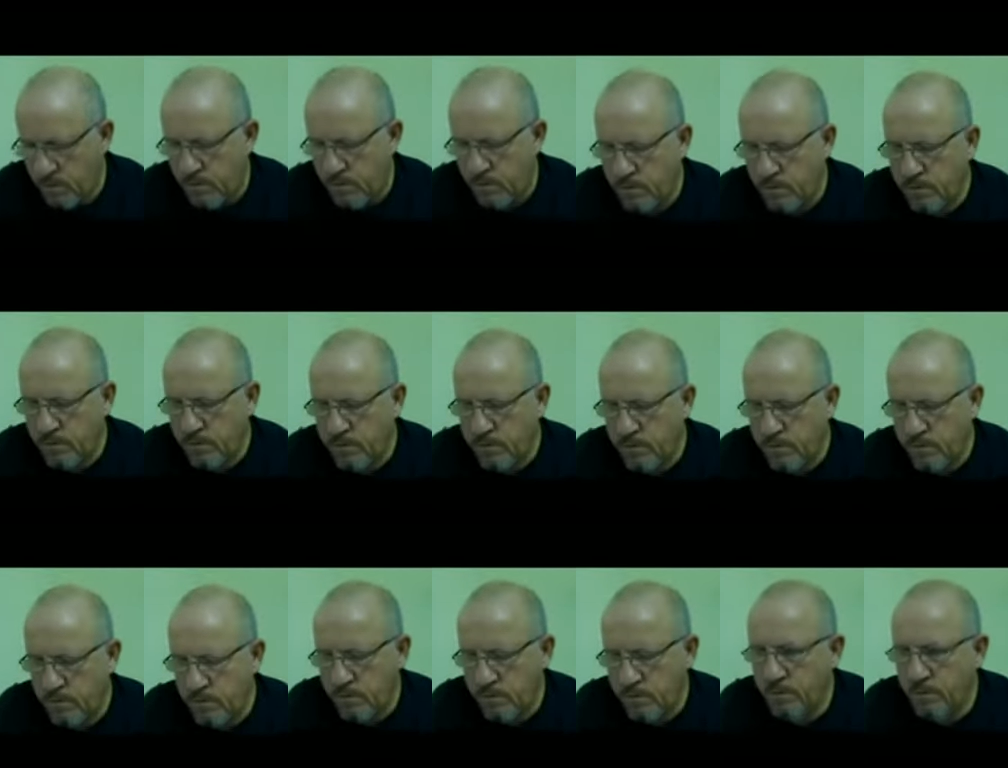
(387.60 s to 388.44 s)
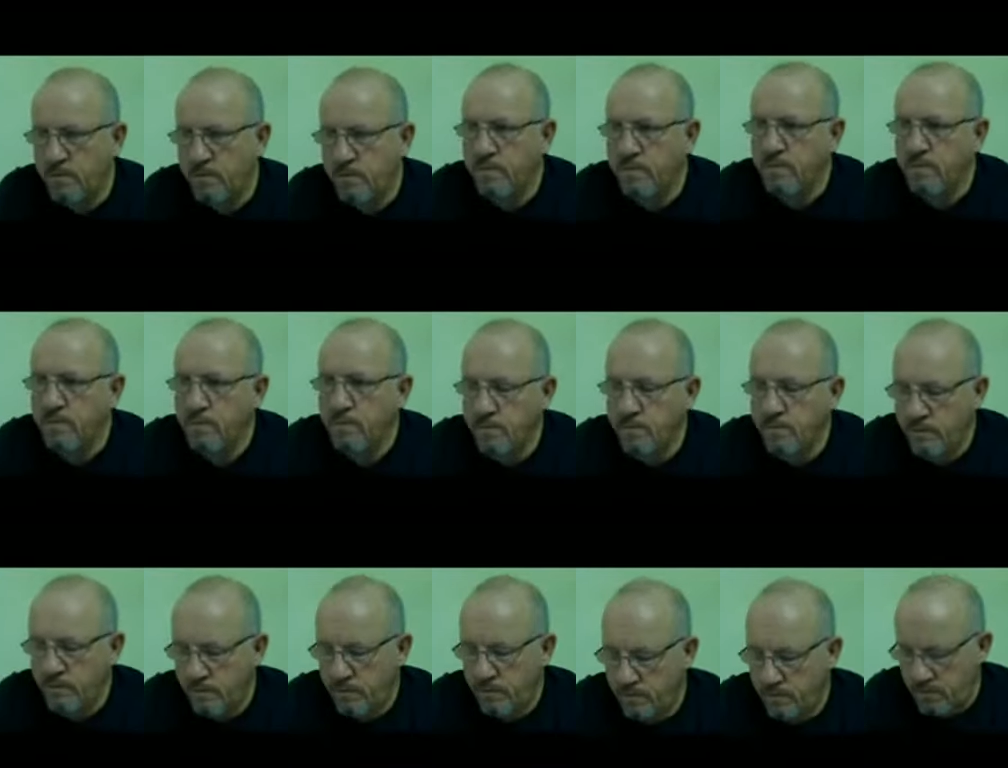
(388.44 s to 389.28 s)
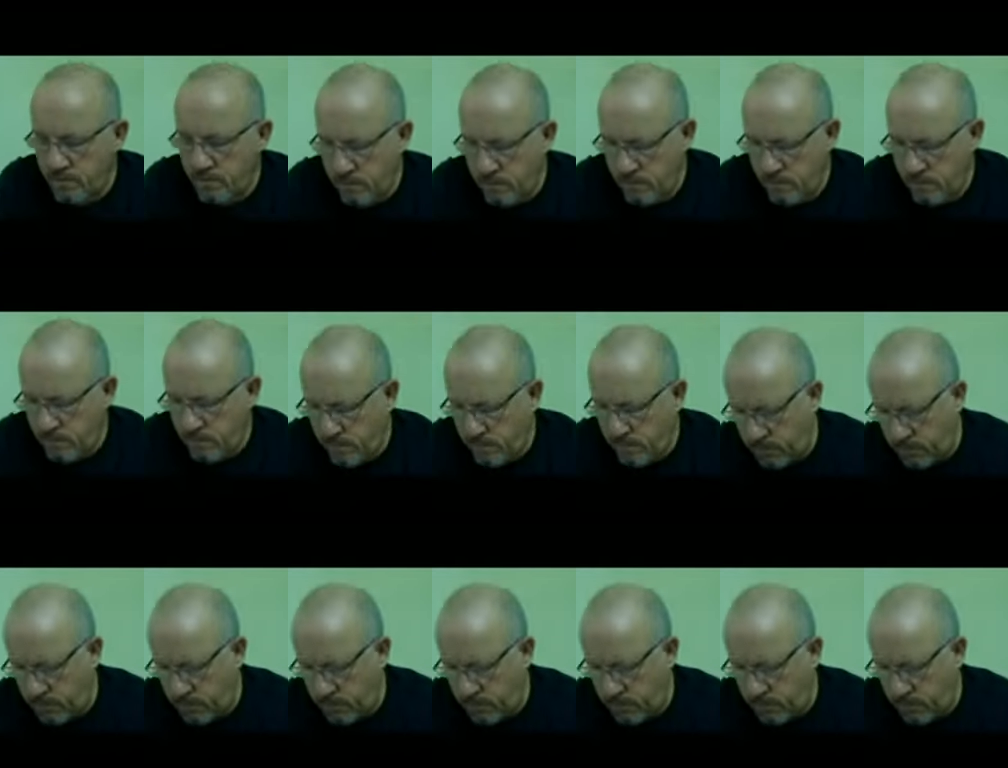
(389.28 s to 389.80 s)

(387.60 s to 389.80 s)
to c8. He's probably going to play